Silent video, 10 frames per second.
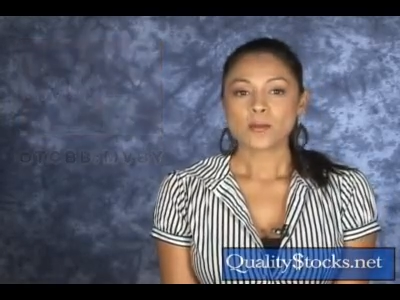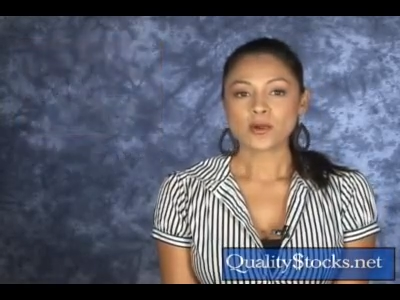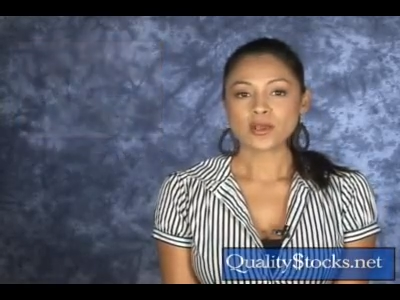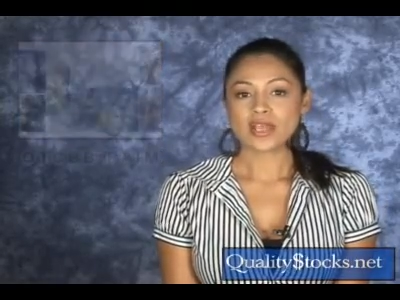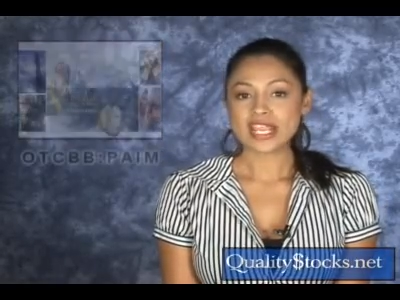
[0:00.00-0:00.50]

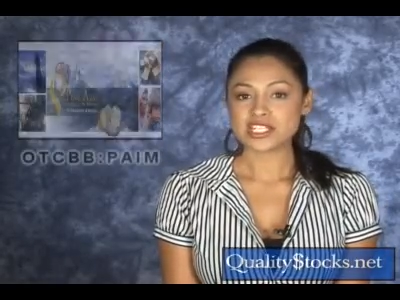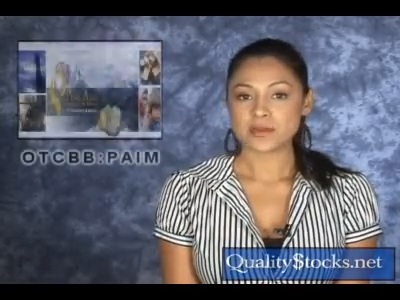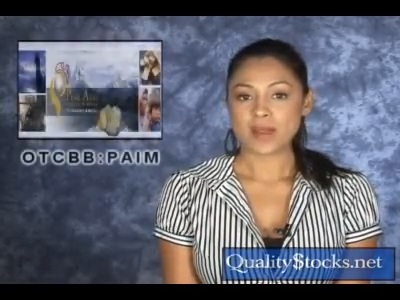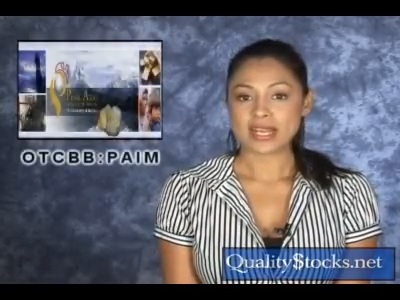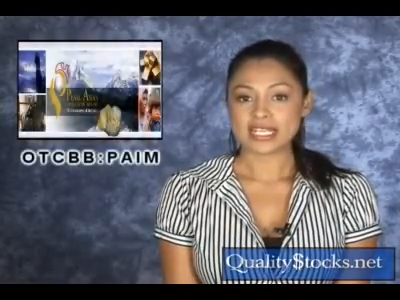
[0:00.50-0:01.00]
Pearl Asia
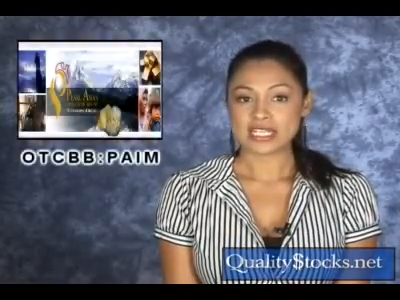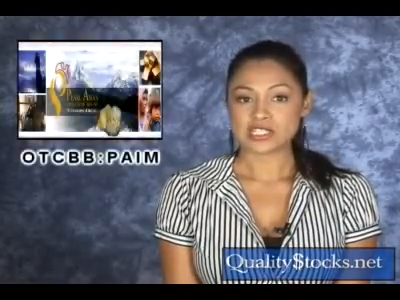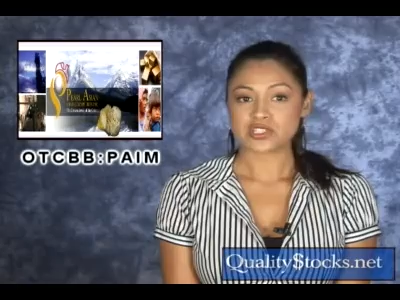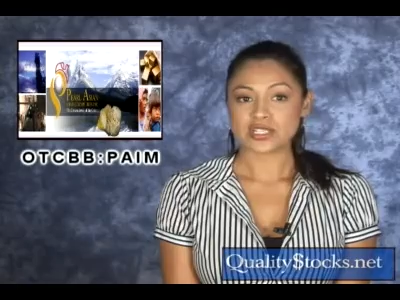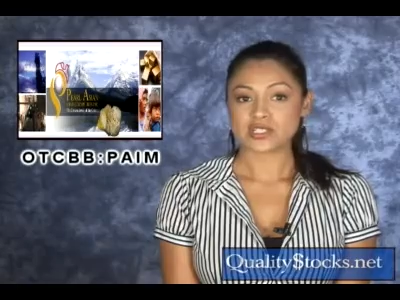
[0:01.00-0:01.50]
Mining
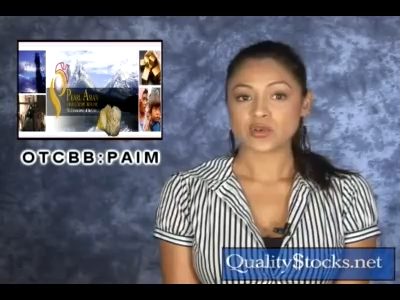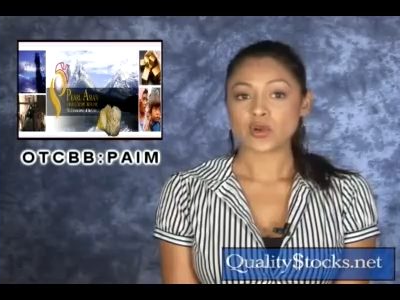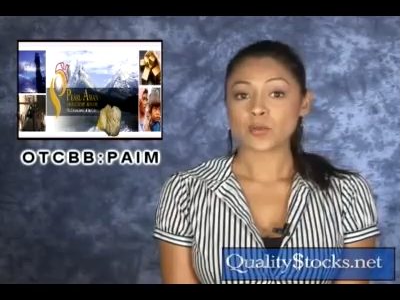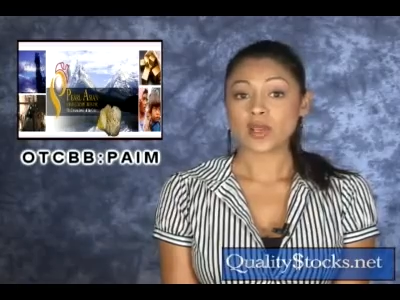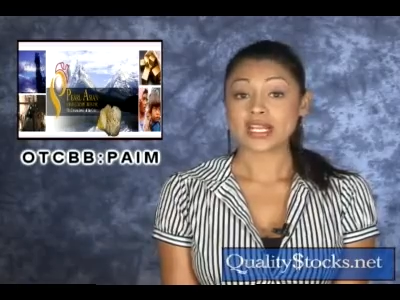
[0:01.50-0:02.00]
Industries
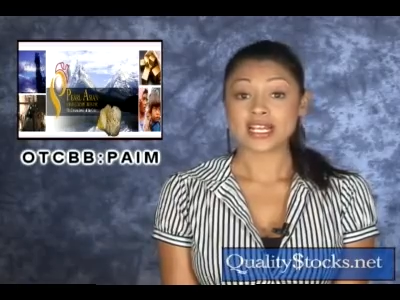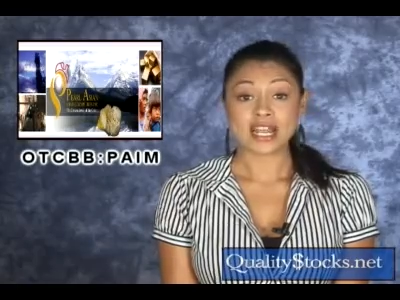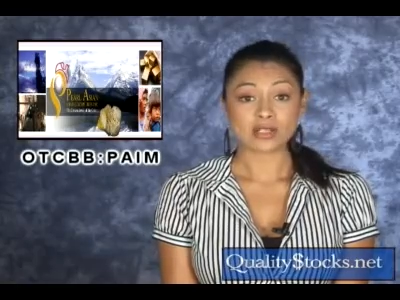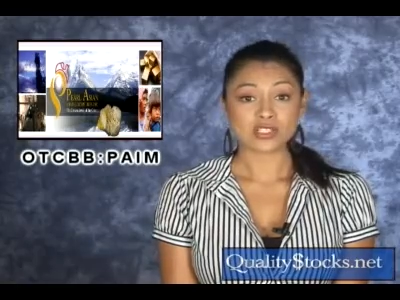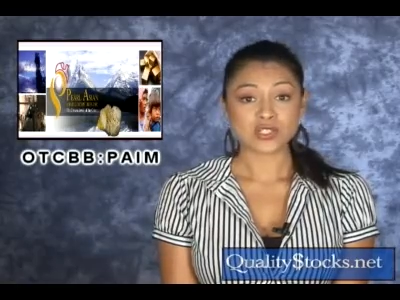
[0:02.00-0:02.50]
Incorporated
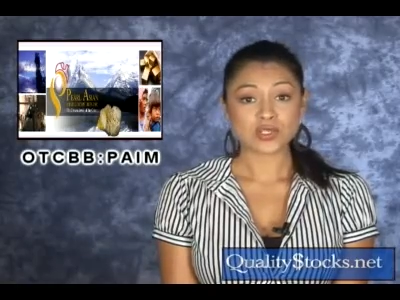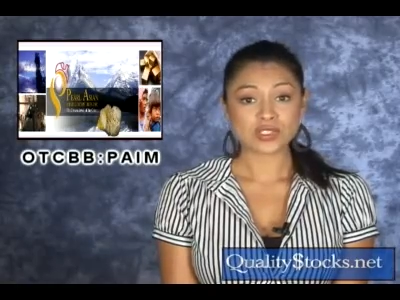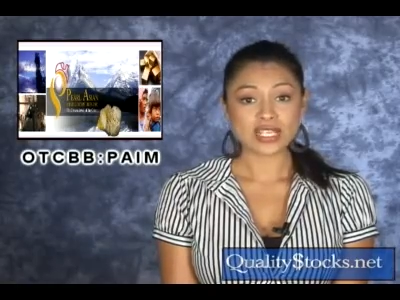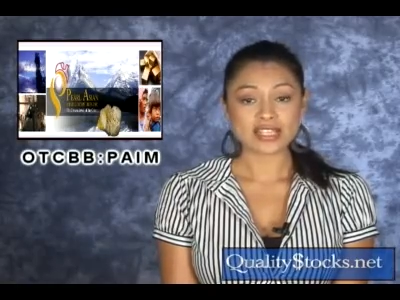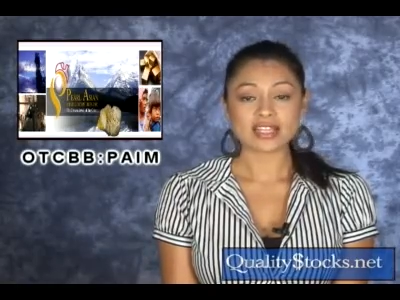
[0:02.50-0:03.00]
announced
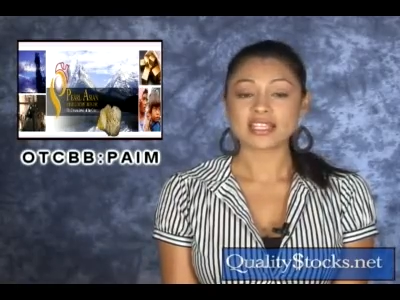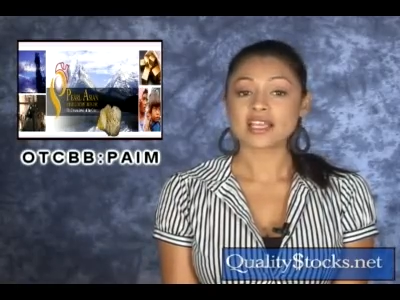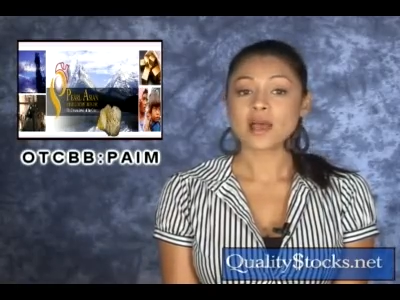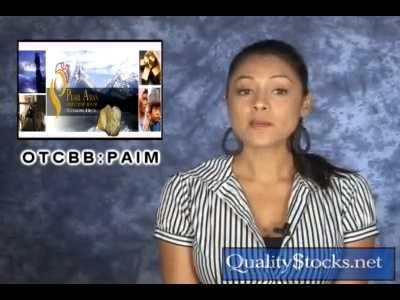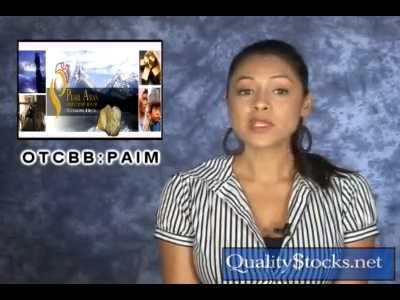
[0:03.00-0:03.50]
Tuesday that the
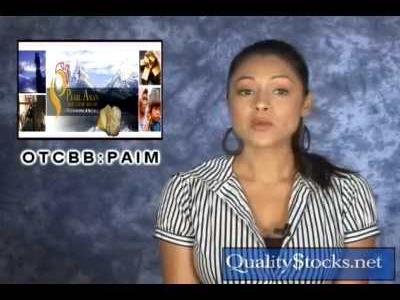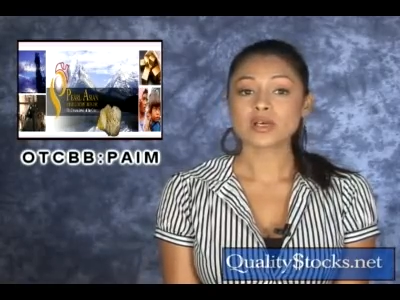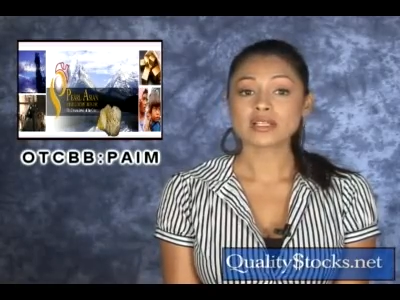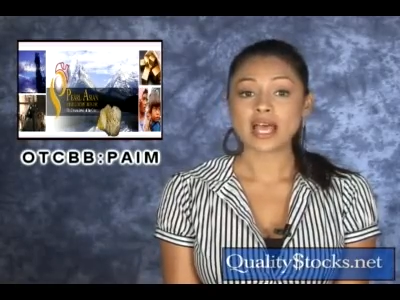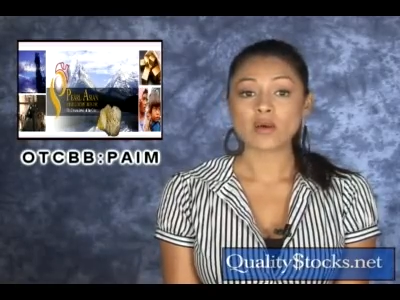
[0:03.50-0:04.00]
company
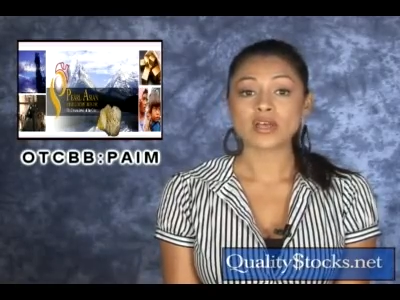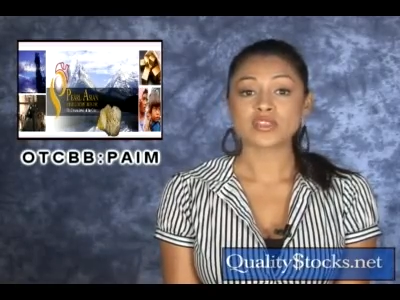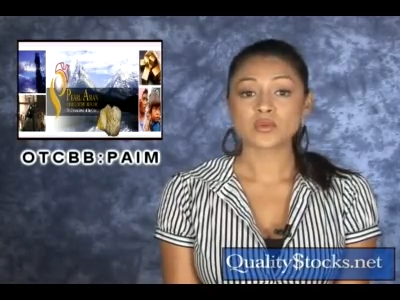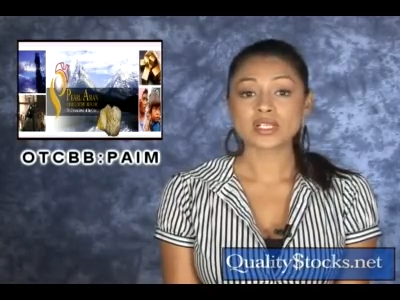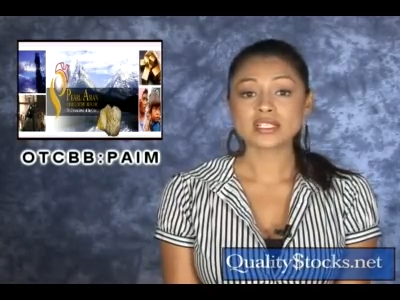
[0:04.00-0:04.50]
will allow a
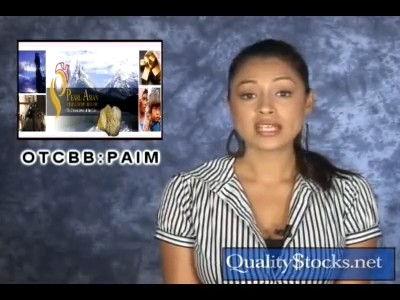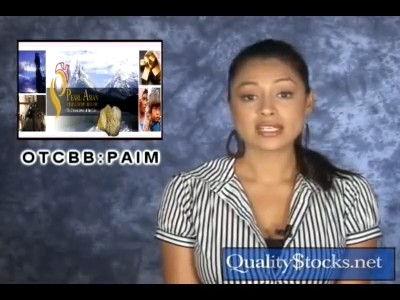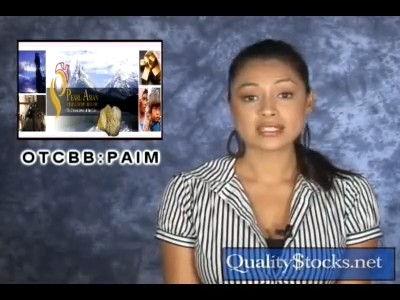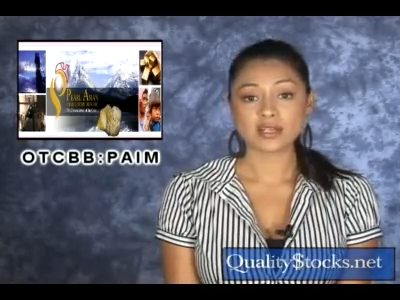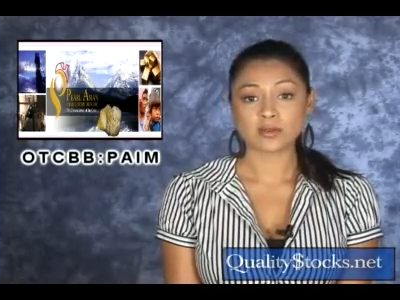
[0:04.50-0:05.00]
three day
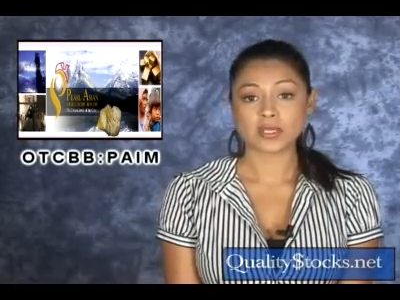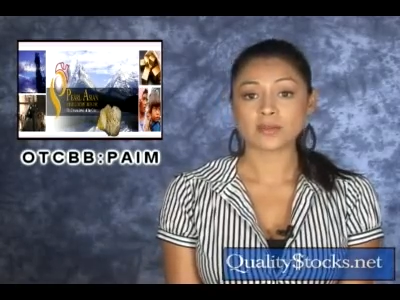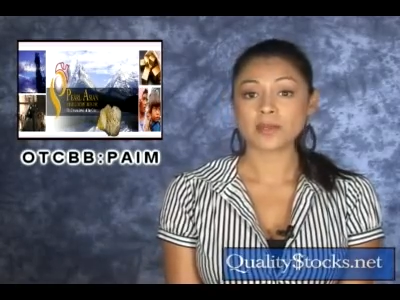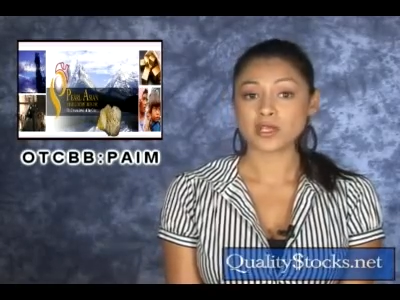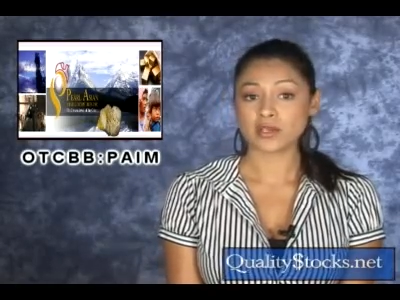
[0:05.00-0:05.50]

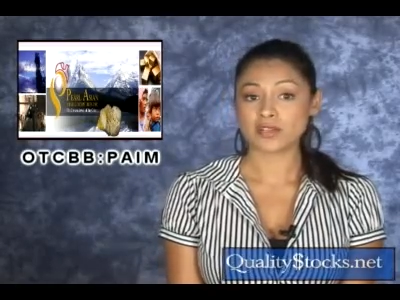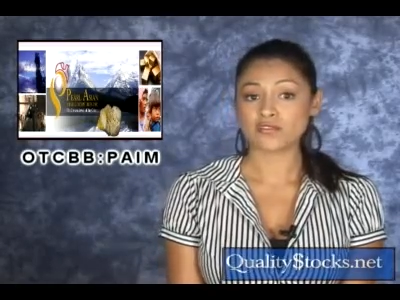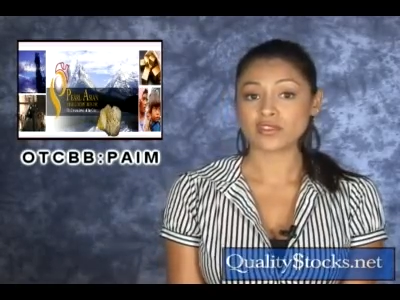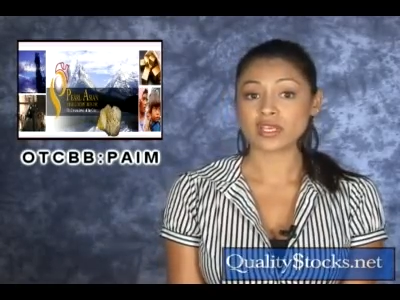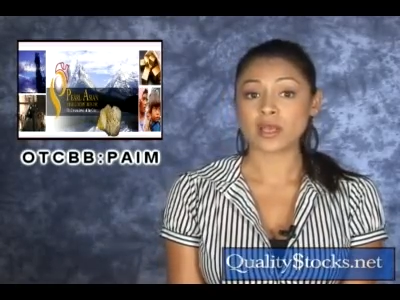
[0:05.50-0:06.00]
settlement period
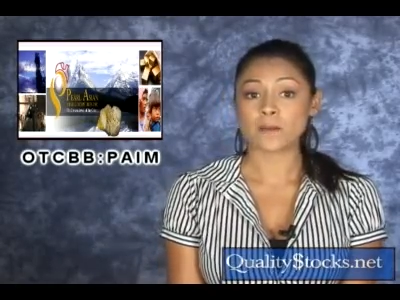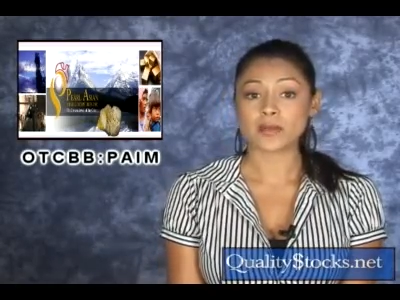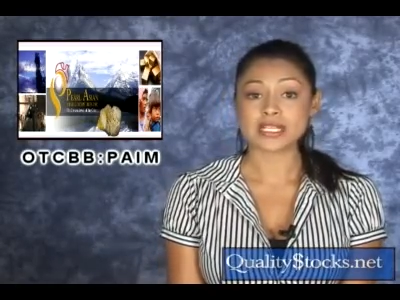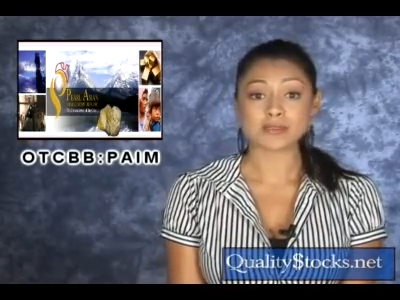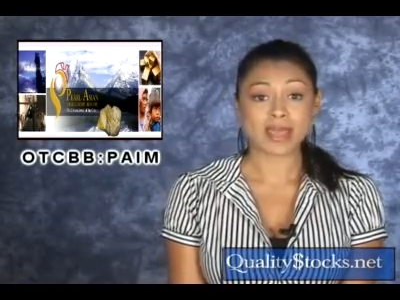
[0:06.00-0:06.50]
for the company's